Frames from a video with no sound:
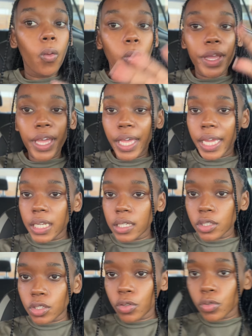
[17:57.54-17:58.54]
we're
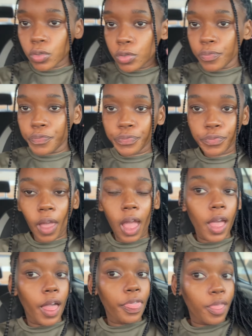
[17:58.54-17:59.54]
heading to
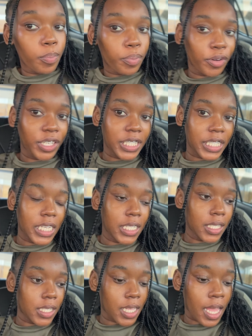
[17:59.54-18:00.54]
the
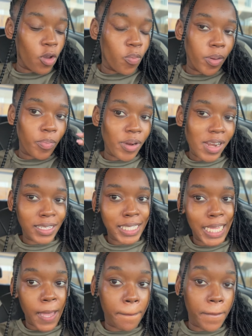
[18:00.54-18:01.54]
precinct. I hope I'm
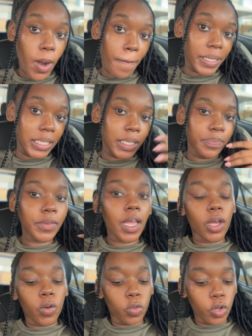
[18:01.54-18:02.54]
pronouncing properly.
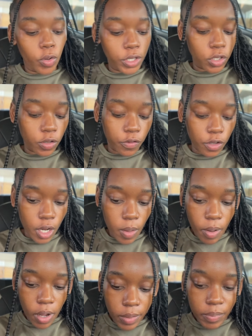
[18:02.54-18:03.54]
We're going to view an
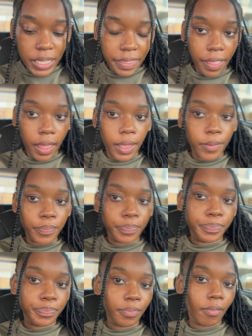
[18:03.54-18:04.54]
apartment there.
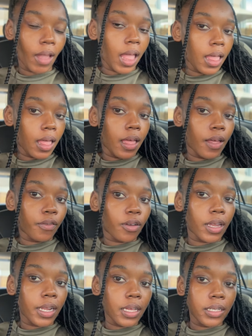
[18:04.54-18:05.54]
I've
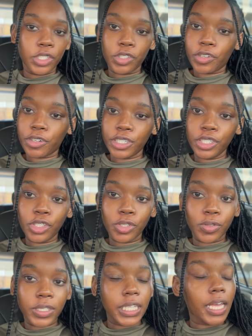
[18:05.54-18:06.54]
got a green
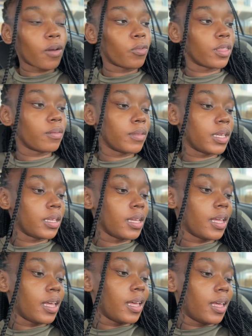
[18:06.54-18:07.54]
juice here with me.
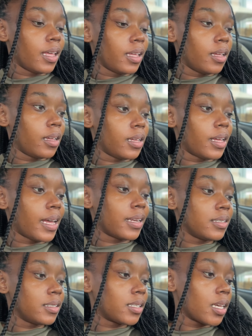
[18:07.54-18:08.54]
I
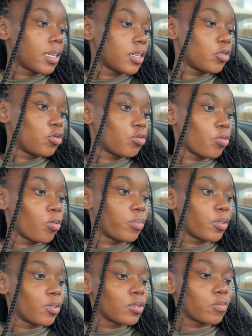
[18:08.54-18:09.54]
didn't take a straw
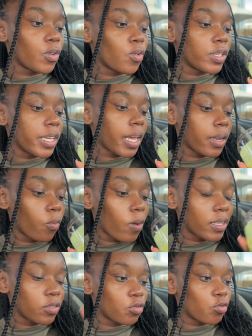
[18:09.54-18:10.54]
because we only had
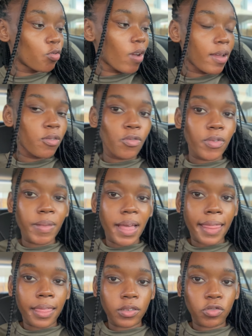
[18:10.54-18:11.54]
one straw. I don't know where my
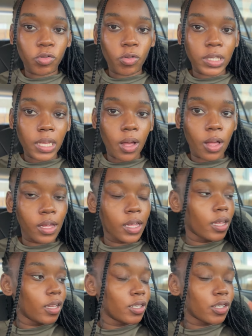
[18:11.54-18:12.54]
other straws are.
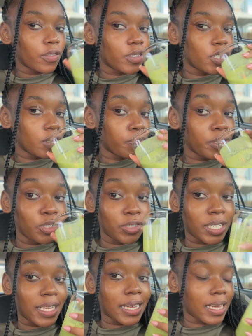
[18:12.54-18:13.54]
So I've just been
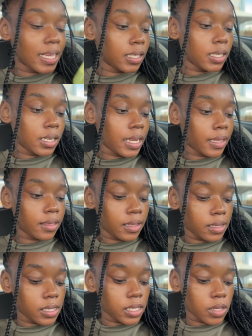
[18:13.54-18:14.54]
drinking it like
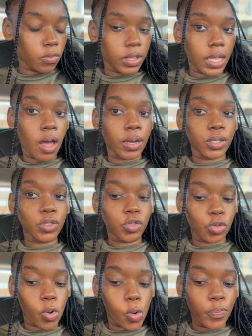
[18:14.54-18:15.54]
this without a
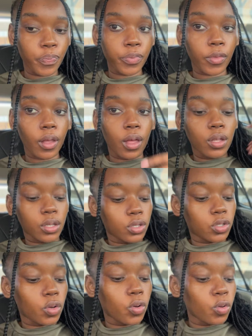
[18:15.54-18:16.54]
straw.
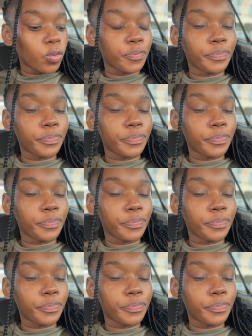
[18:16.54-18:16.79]
So,